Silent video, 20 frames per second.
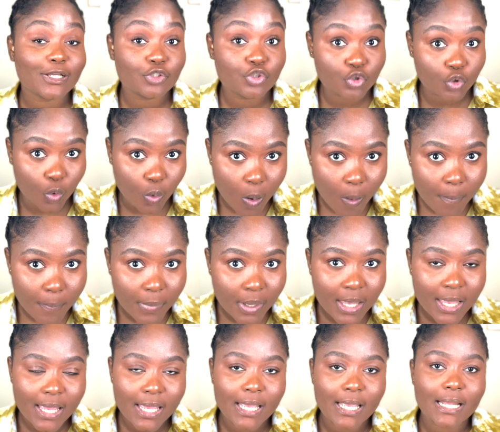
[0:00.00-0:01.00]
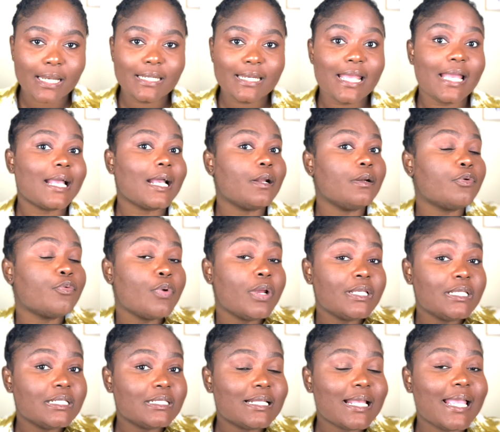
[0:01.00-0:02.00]
job, they can
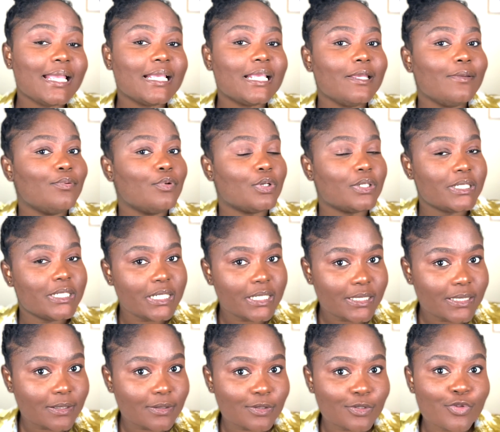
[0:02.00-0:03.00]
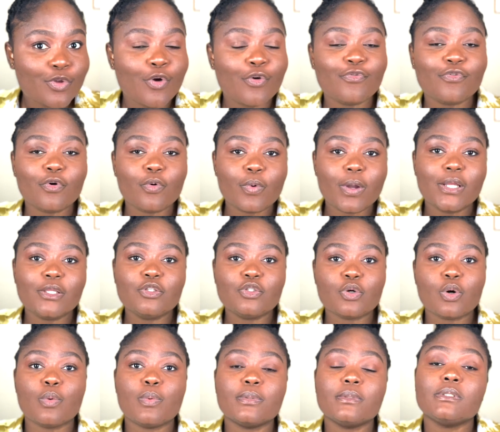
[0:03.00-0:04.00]
register and keep your details for when
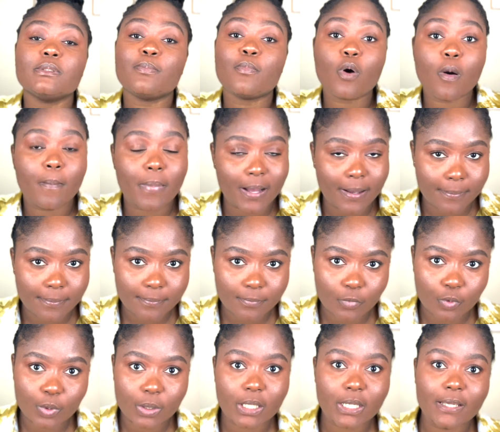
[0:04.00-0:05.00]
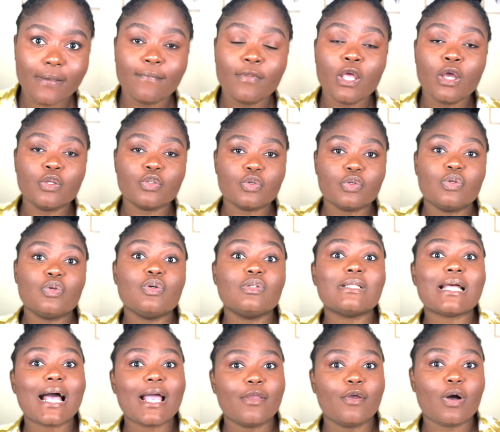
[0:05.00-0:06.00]
jobs pop up. Okay, so those
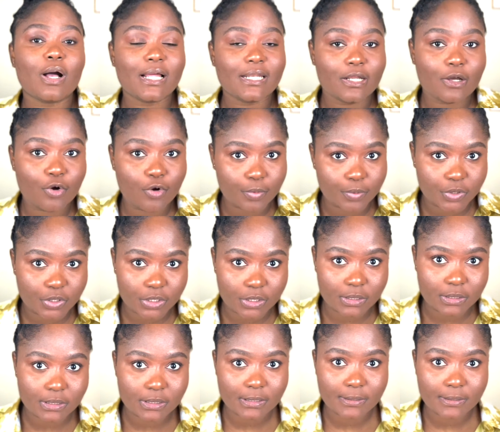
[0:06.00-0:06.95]
are your other options.